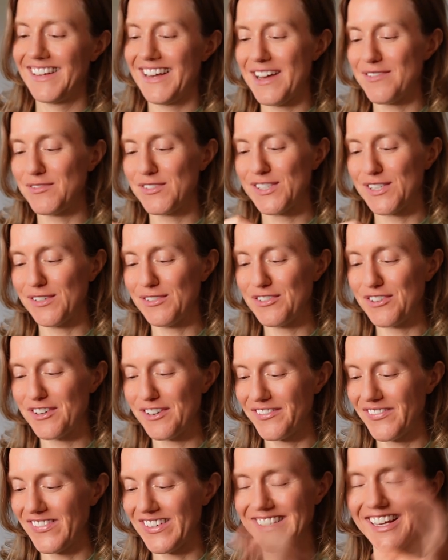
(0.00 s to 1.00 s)
I'm so
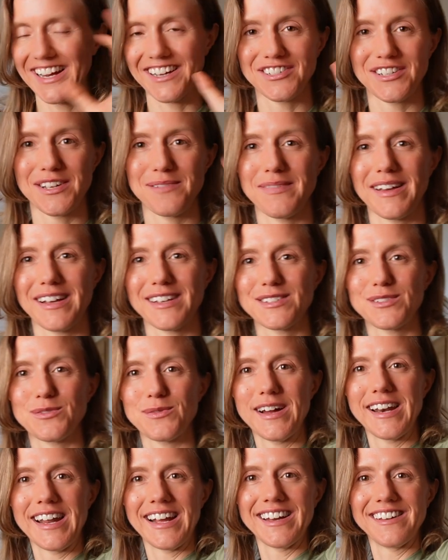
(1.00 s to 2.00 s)
nervous, actually. I'm like
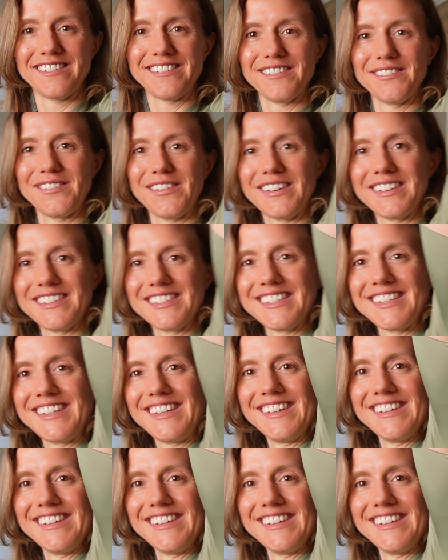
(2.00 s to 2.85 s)
sweating. I don't know if you can see